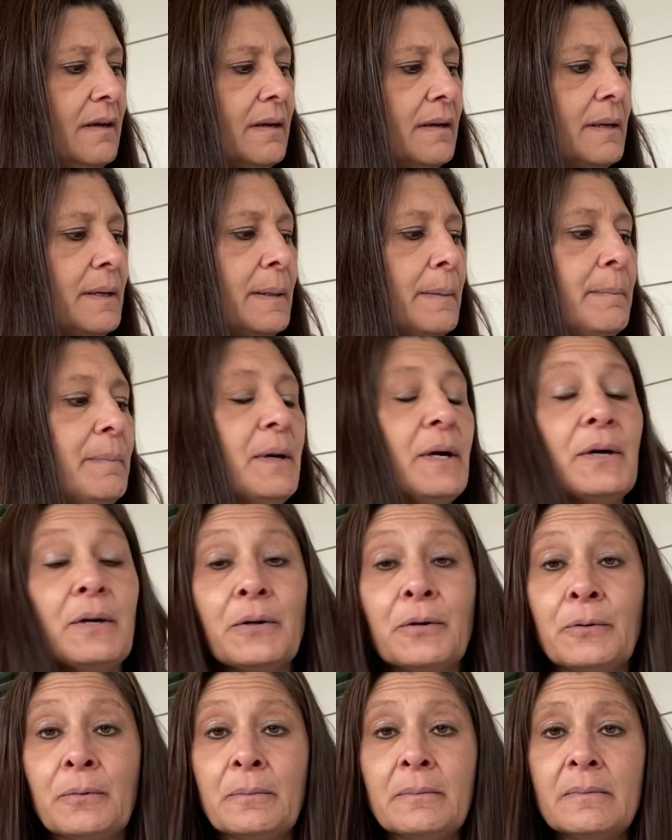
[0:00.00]

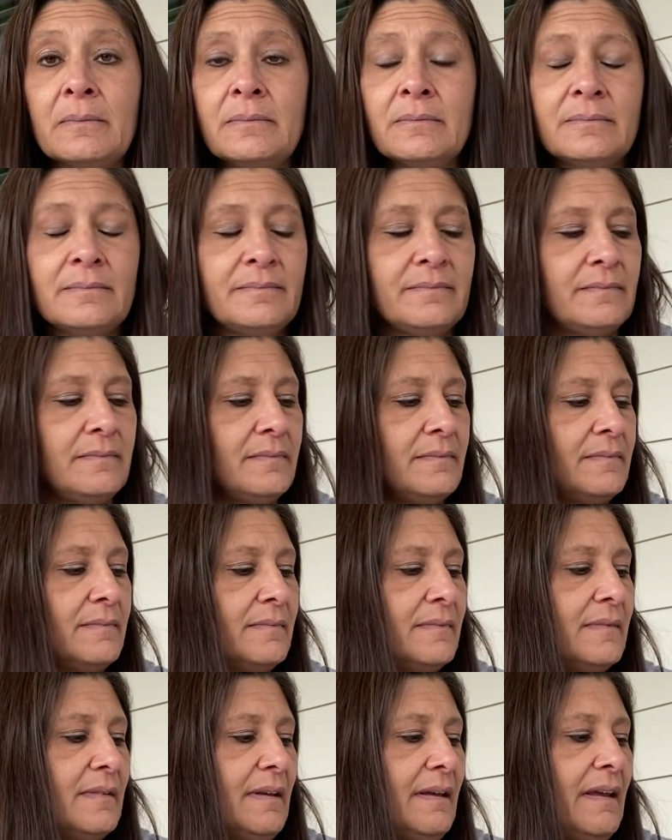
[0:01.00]
Kaboom!
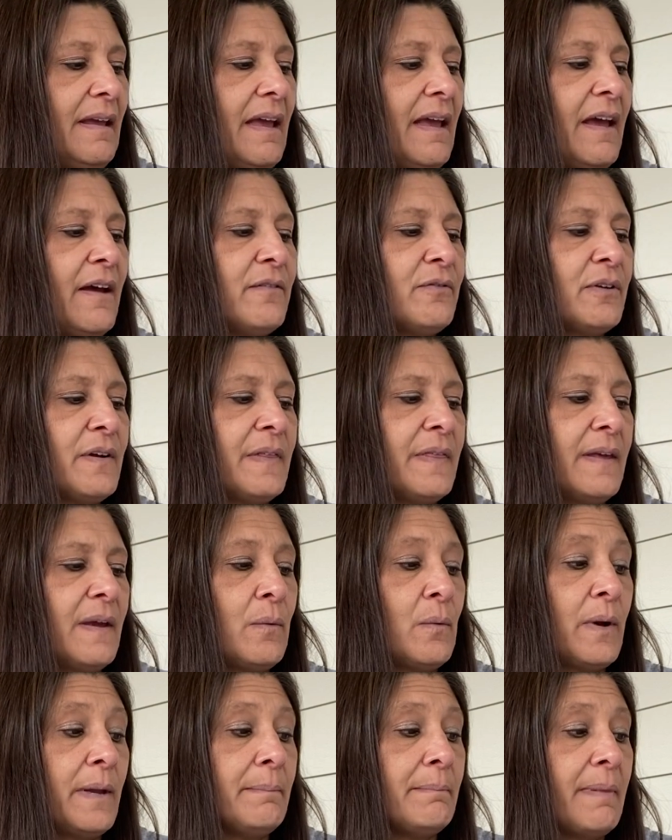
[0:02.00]

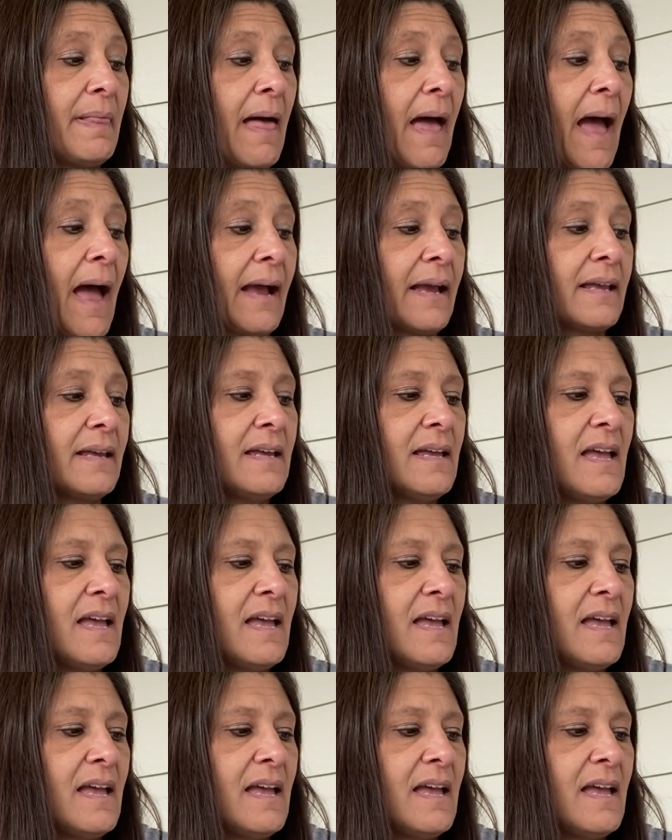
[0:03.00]
Everything went black,